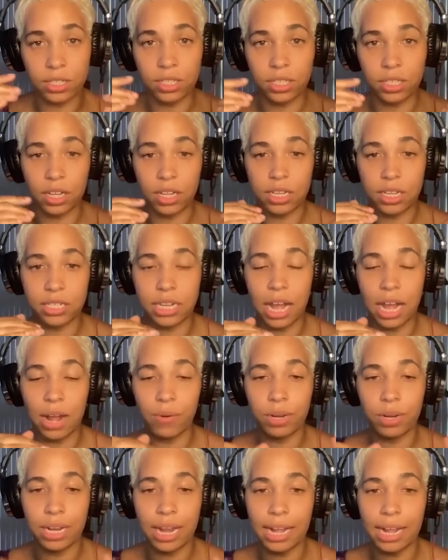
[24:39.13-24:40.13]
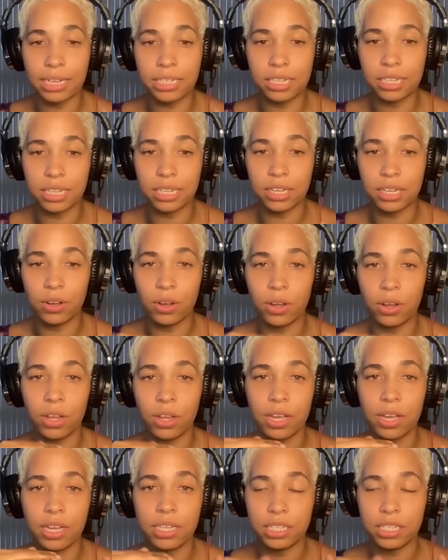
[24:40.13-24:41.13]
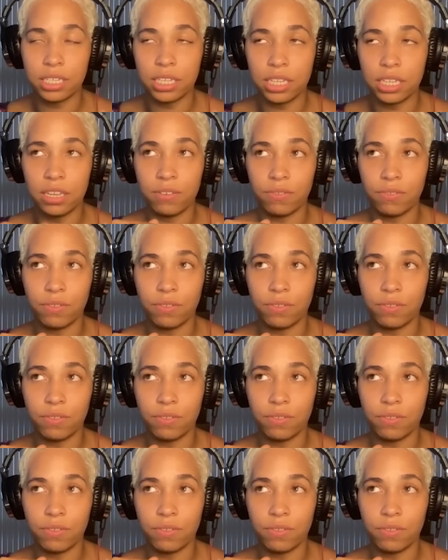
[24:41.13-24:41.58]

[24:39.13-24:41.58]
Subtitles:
because I would like to see if